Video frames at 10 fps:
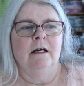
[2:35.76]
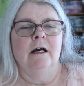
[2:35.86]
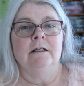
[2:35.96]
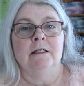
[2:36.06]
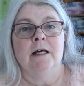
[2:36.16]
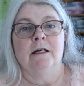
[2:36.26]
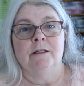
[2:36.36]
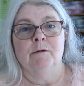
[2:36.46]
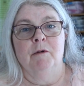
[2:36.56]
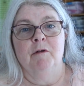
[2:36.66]
a
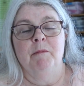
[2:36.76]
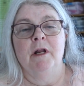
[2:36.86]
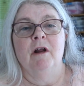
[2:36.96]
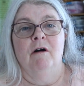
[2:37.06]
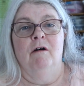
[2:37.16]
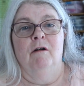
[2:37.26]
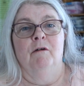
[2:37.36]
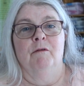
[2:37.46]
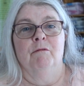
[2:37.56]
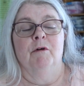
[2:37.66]
disaster would have been all
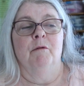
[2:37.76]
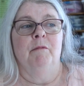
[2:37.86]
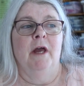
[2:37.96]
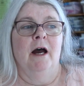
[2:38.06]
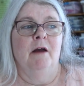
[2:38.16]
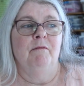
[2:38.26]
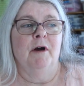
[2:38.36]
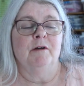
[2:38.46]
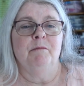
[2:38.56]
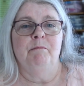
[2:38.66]
over the room. Yeah, I
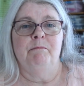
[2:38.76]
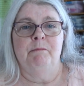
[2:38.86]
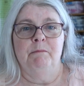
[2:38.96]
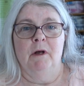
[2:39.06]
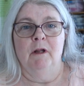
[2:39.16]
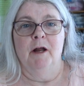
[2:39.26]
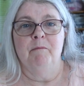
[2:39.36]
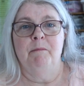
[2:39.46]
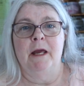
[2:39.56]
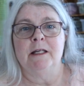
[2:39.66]
found a lot
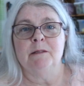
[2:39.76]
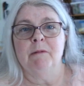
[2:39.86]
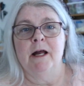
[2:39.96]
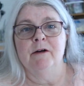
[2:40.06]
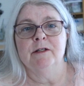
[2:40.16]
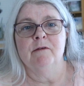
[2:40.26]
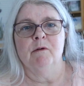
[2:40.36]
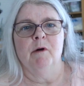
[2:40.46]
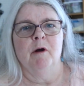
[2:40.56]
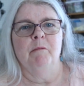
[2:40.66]
of paint splatters
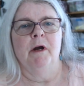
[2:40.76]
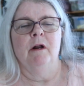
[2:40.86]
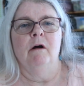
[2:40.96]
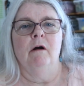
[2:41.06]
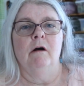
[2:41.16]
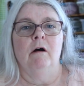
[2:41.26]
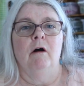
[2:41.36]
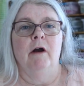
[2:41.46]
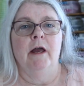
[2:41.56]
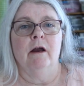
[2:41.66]
everywhere, but
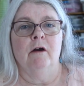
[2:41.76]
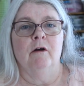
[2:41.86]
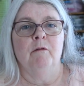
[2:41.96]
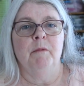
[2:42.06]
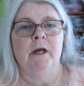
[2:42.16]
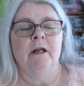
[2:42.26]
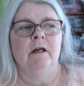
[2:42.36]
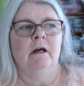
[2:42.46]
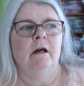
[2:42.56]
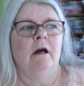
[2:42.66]
it could have
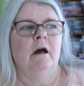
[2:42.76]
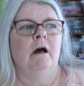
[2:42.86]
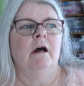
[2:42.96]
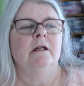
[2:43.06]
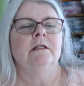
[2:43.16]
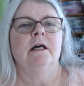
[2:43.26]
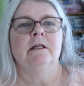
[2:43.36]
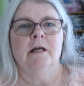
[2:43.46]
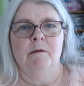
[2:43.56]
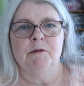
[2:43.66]
been
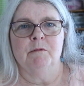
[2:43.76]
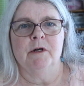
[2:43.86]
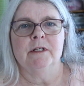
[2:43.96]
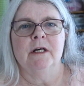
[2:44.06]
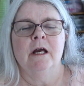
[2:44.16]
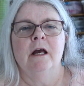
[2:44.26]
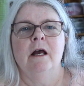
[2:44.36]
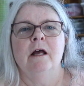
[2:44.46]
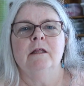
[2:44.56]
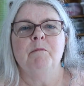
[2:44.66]
10 times worse.
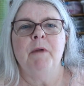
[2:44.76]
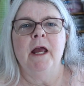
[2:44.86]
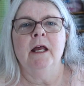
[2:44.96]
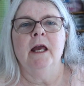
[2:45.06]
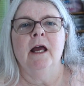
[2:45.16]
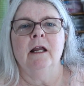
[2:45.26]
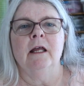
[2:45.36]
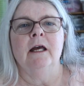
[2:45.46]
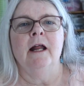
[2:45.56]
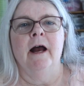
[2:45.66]
The paint can
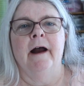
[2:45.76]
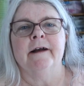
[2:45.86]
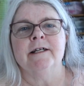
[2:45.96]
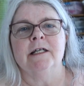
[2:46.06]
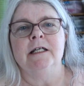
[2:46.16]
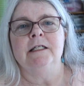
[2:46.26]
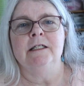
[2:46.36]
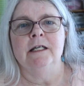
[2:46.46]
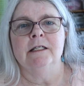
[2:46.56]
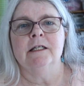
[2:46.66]
lid actually
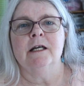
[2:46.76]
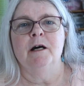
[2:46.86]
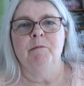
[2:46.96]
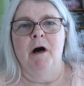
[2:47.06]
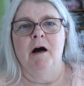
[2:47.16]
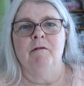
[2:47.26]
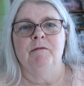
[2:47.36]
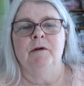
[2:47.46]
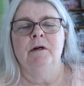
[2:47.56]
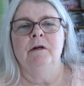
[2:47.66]
didn't come off